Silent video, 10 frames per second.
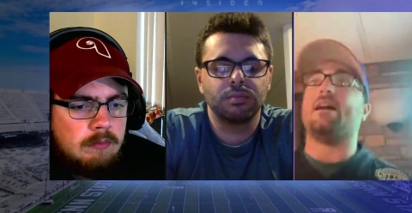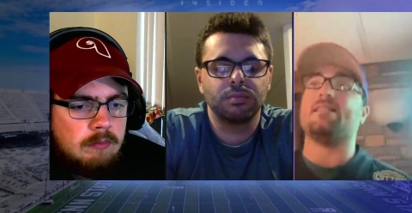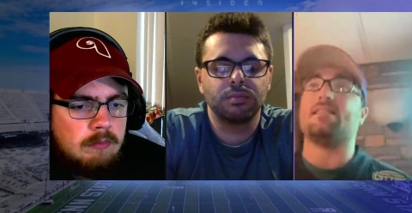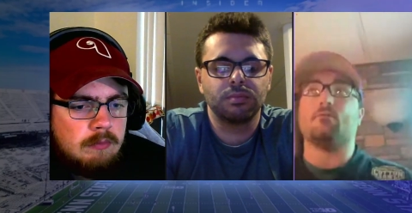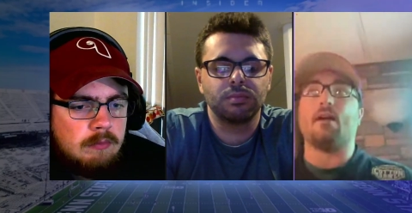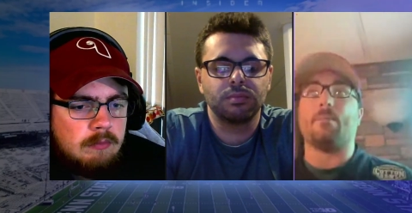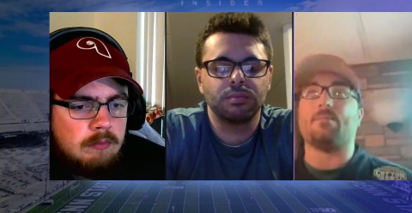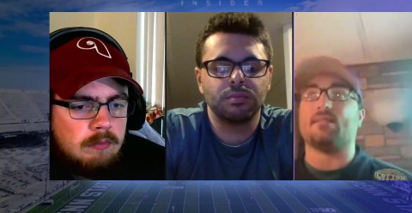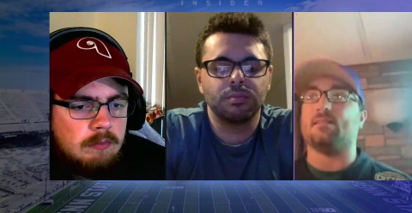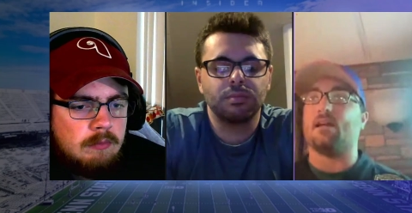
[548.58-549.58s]
Speaker 1: guys get
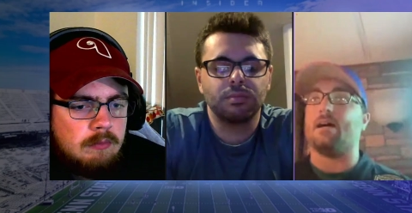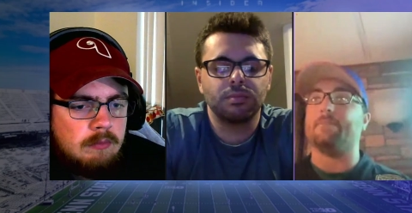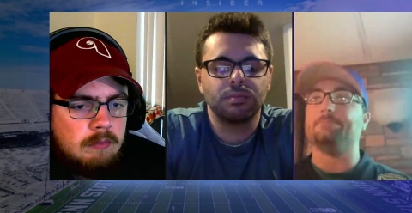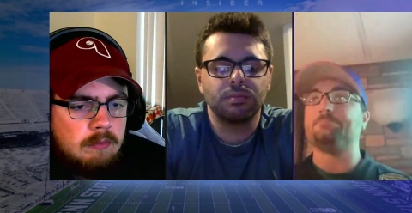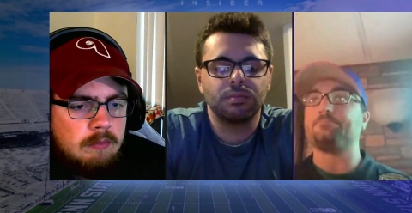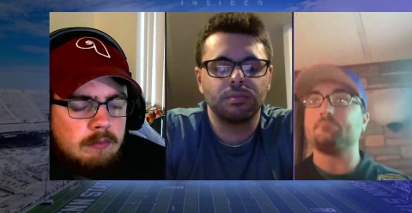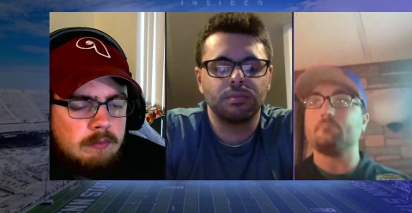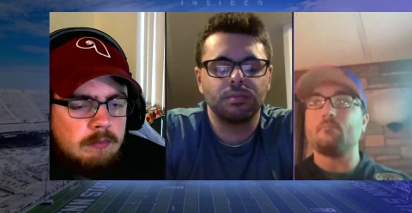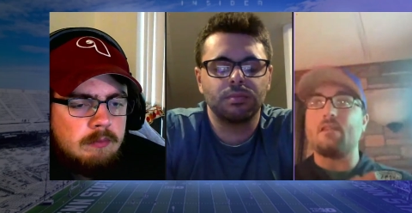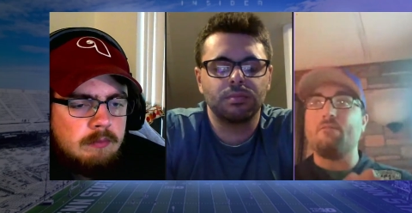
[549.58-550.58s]
reps and um,
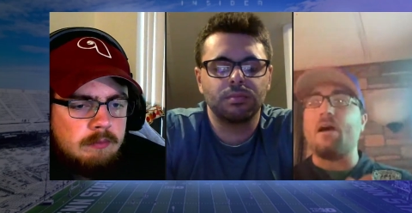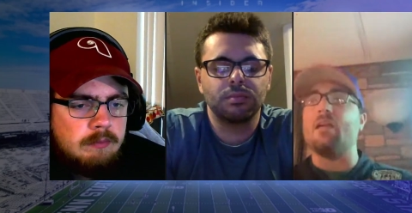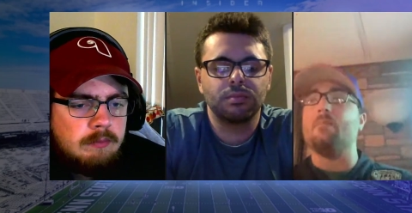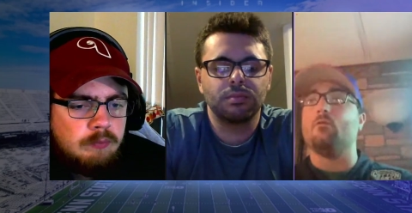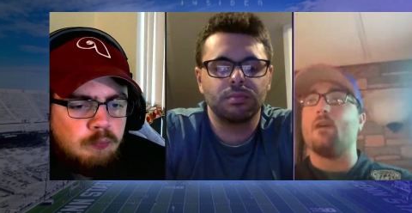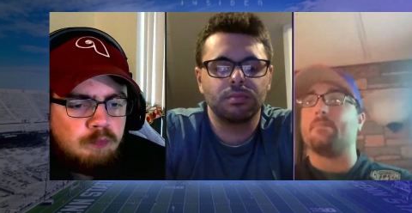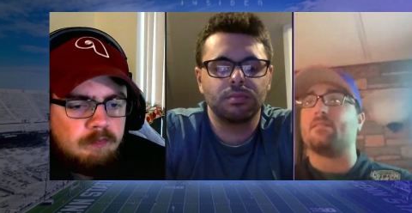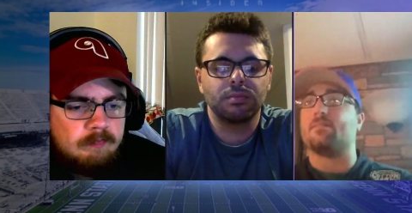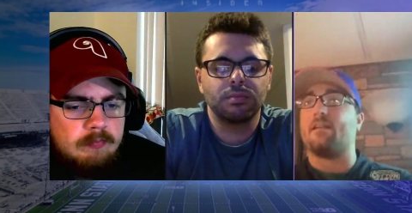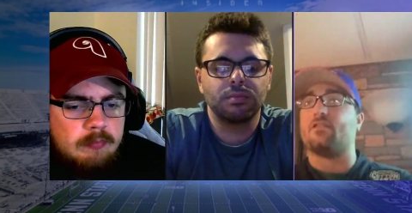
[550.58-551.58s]
valuable reps,
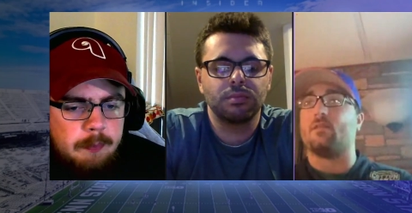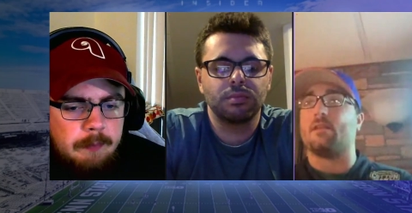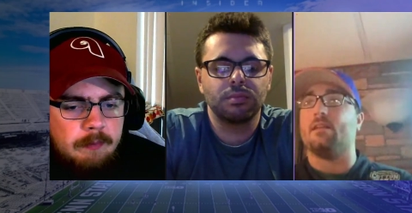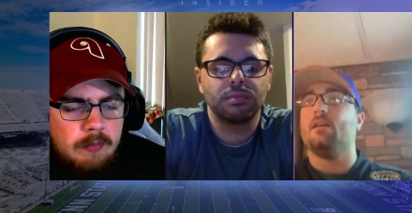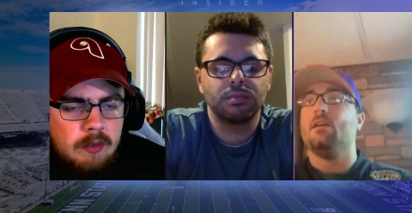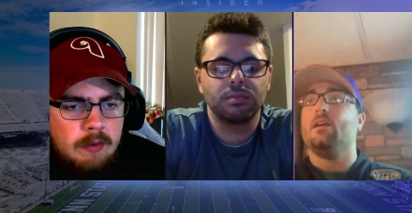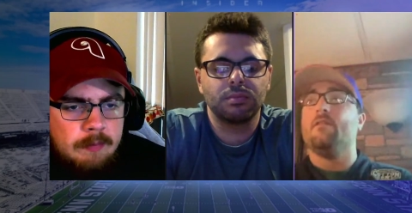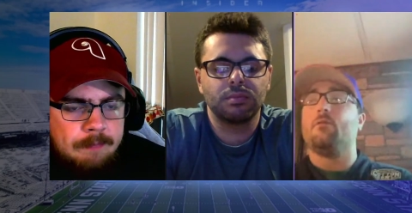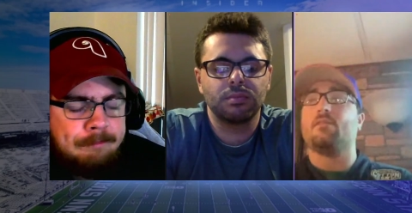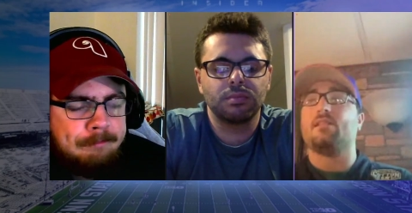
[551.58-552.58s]
especially
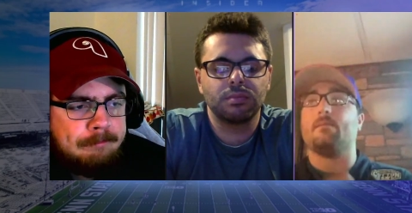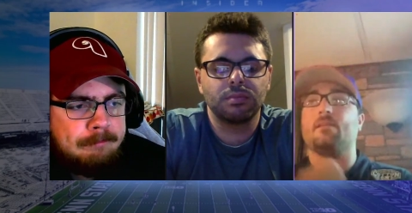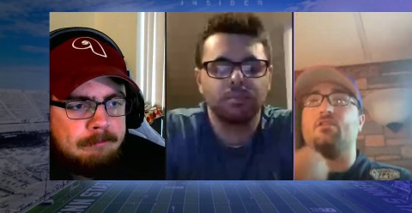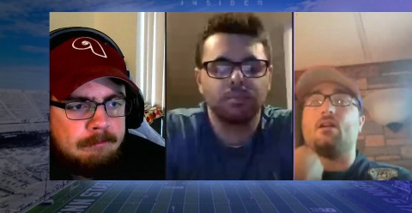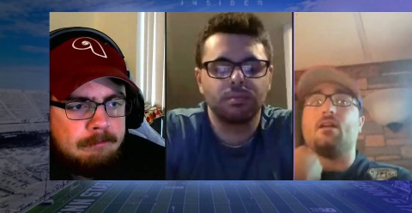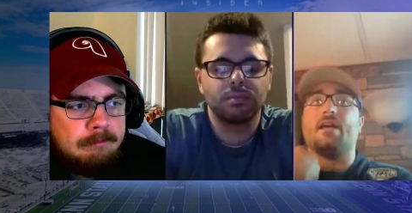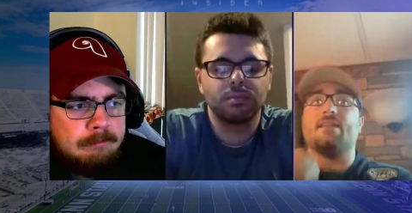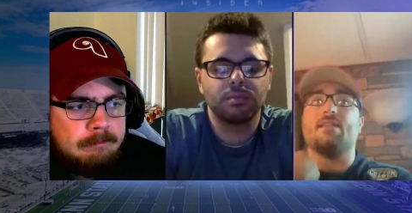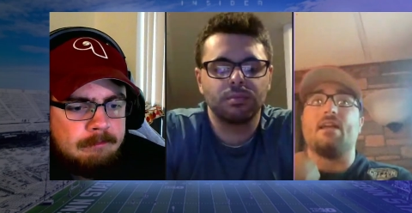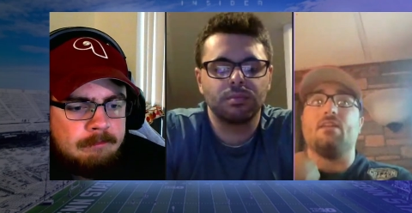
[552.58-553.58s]
for some of these young
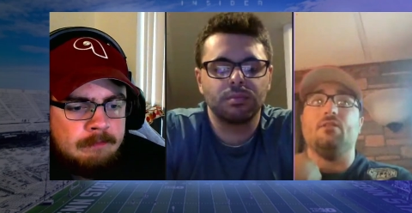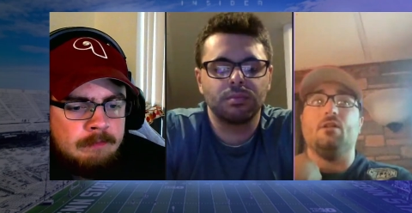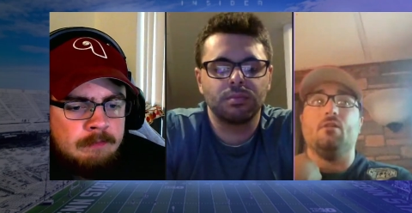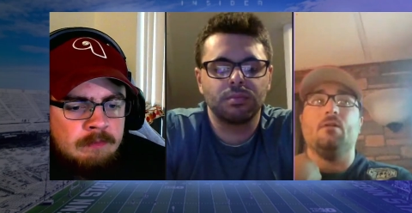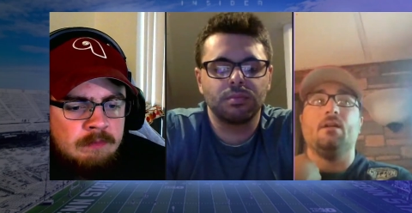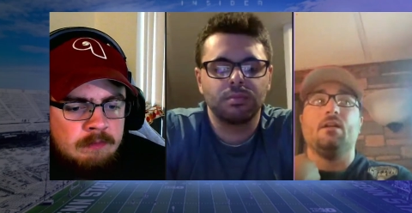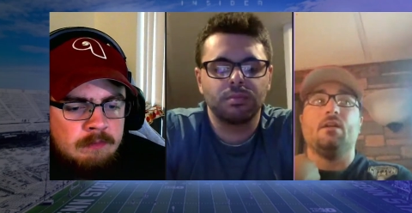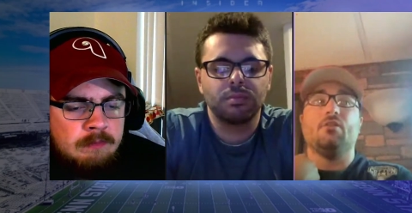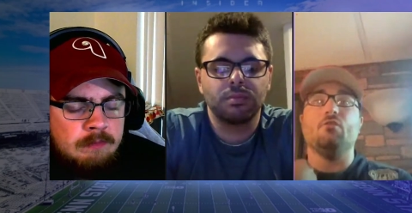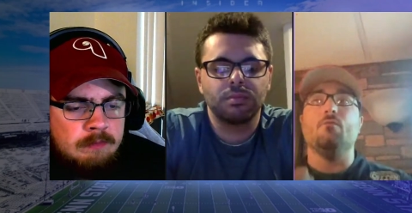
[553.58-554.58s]
guys that you know
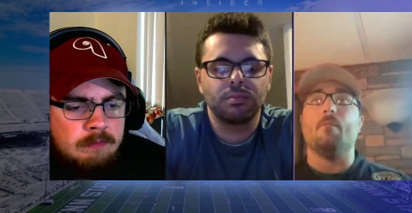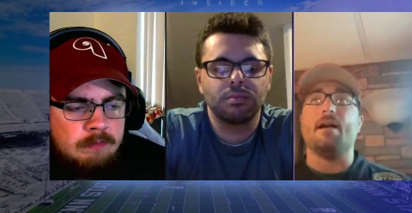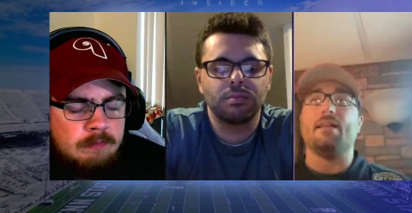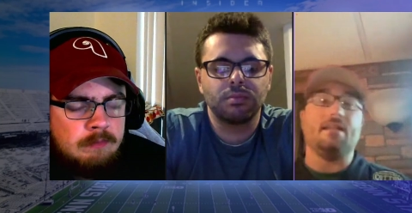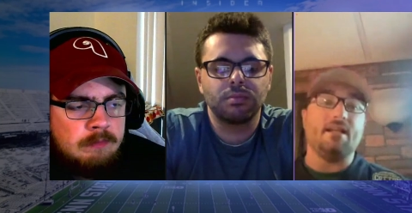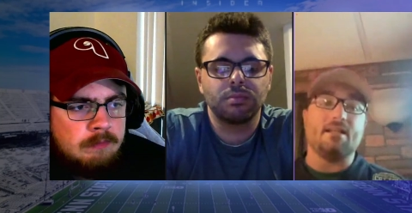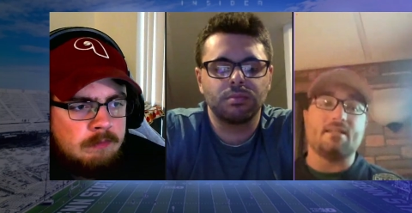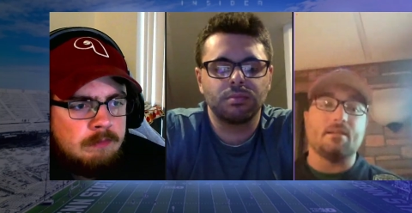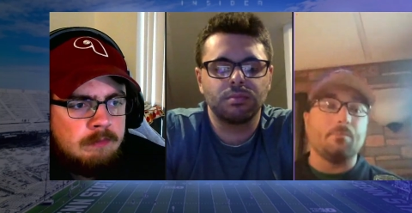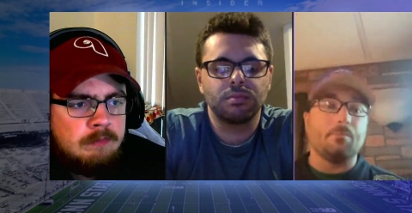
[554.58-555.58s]
you might need at
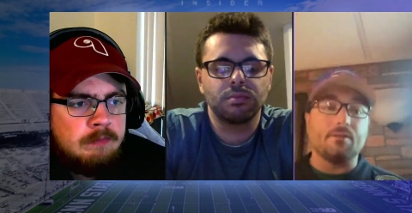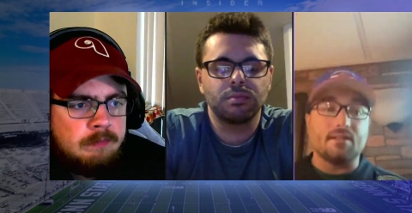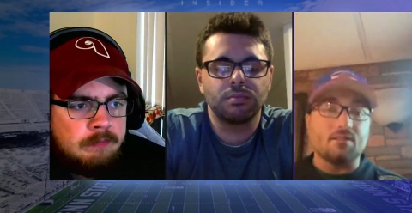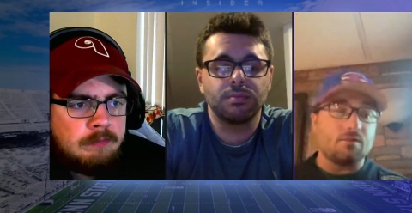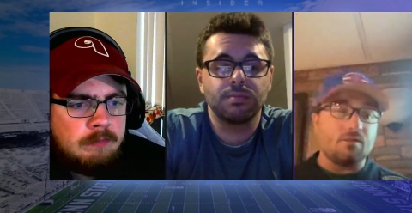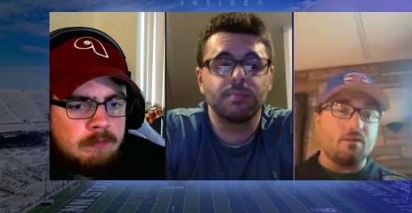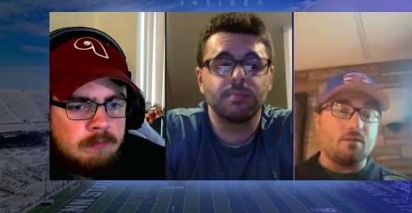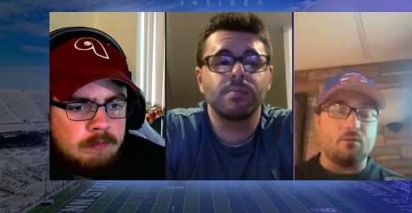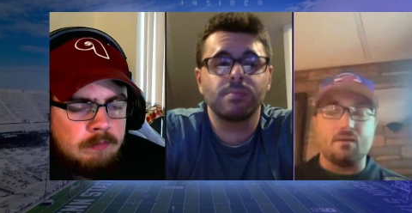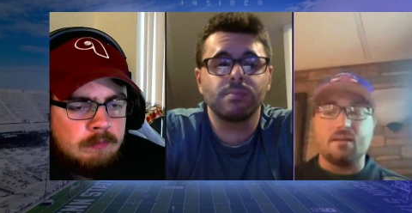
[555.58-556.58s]
some point this year. You know,
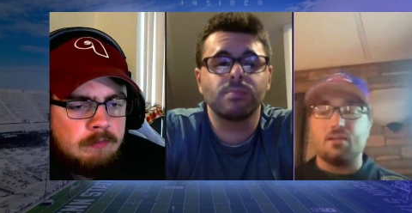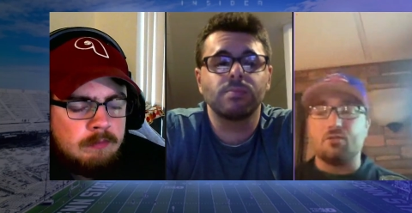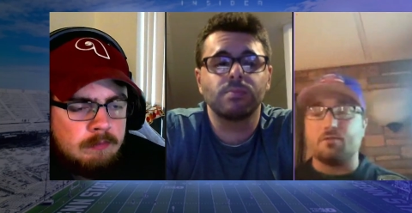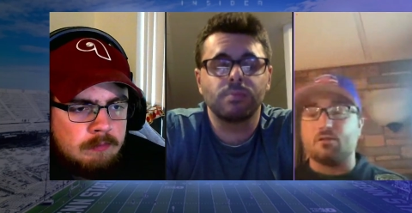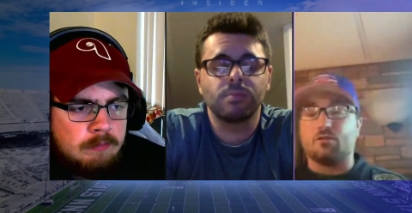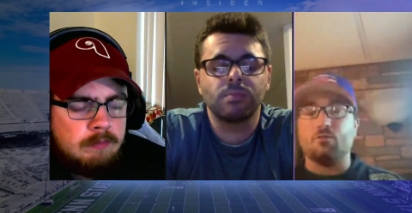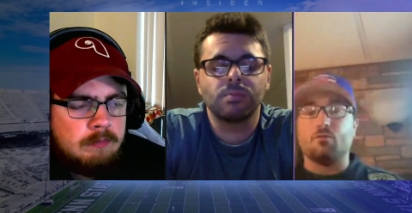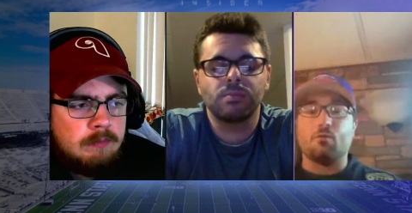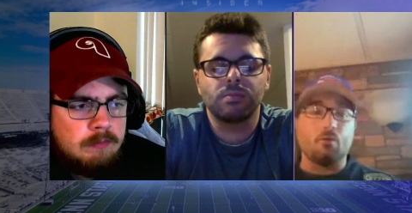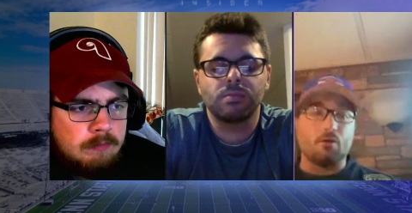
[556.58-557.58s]
if you get an injury or two,
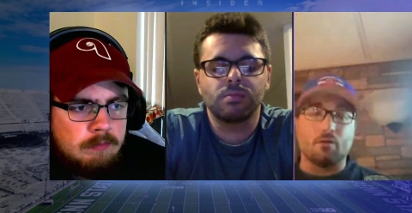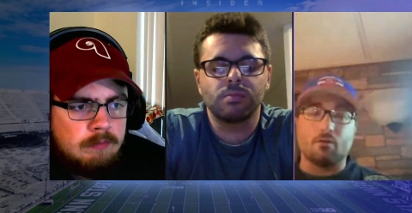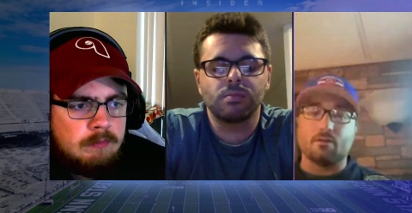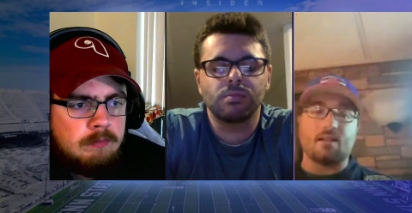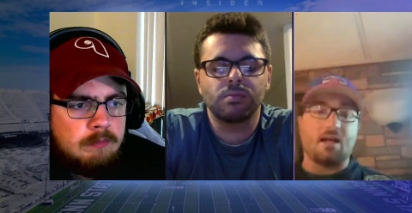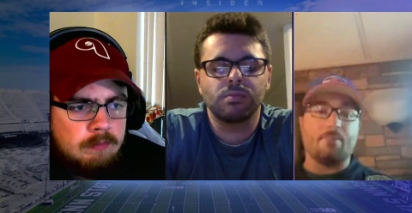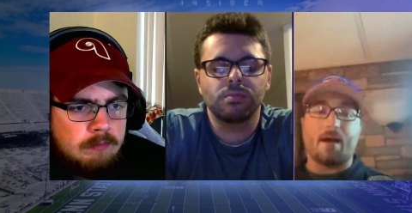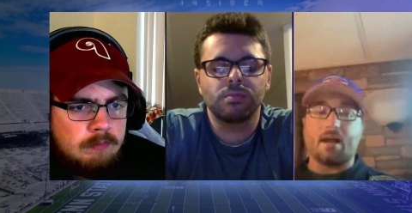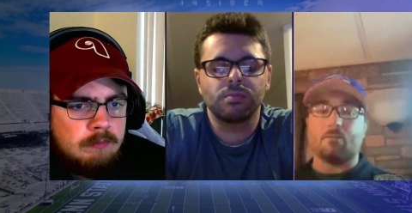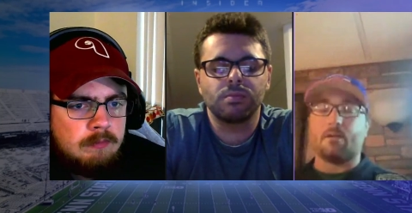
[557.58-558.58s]
a corner or linebacker linebacker,